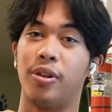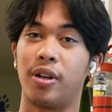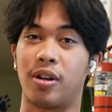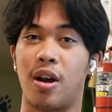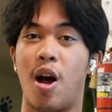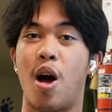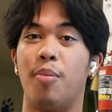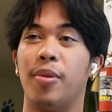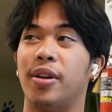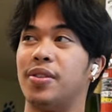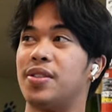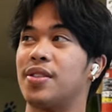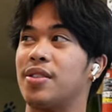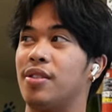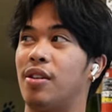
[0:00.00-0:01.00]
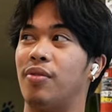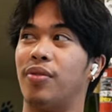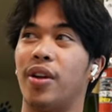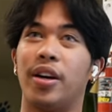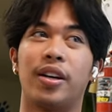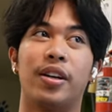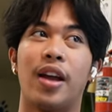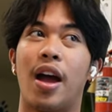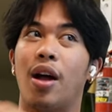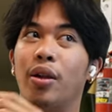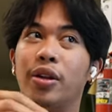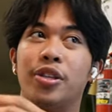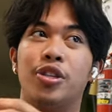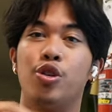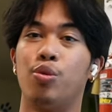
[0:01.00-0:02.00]
in the comments of like an
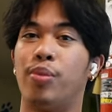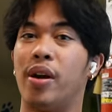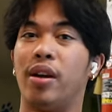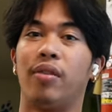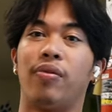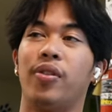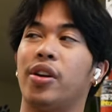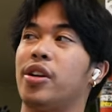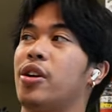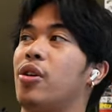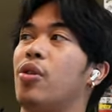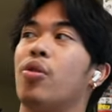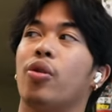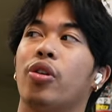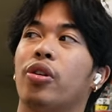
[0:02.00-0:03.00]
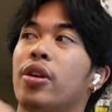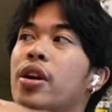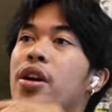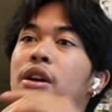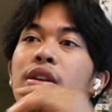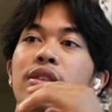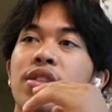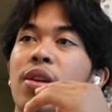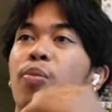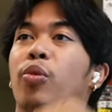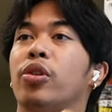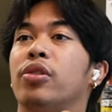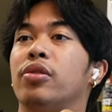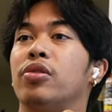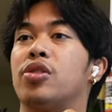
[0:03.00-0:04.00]
Alex Eubank video or
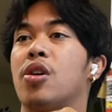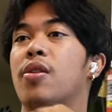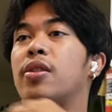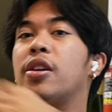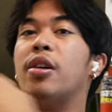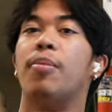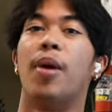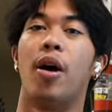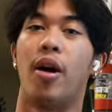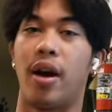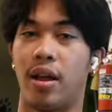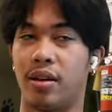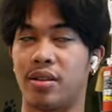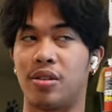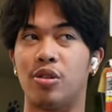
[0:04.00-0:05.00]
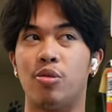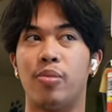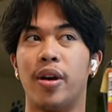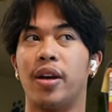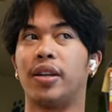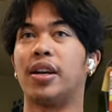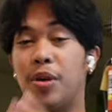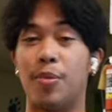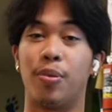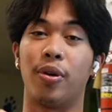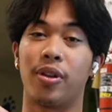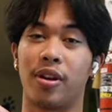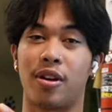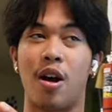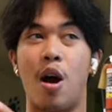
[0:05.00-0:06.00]
someone talking about Alex Eubank, people
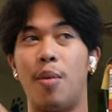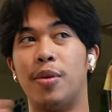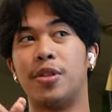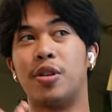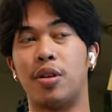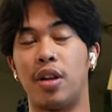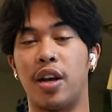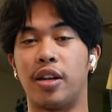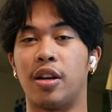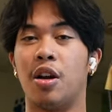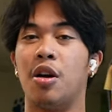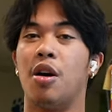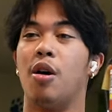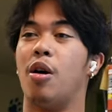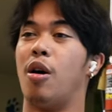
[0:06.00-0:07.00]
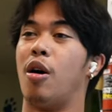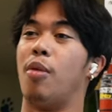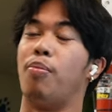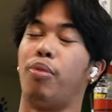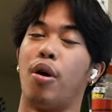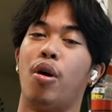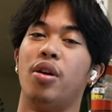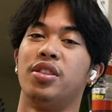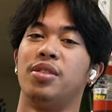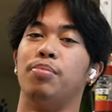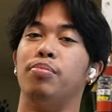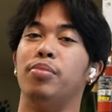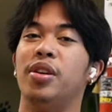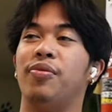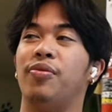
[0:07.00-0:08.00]
in the comments are like, oh, bro has a
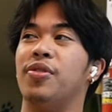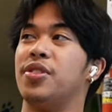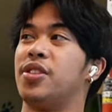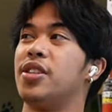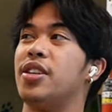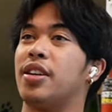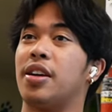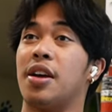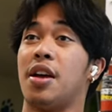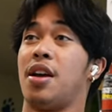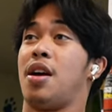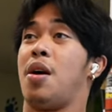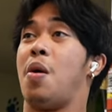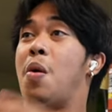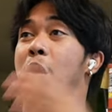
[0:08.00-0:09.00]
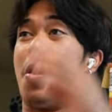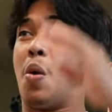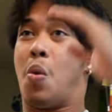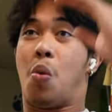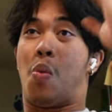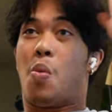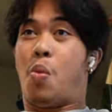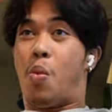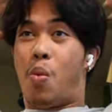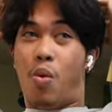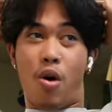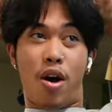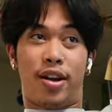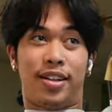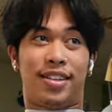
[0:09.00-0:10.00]
mid physique.
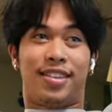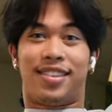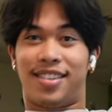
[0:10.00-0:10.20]
What?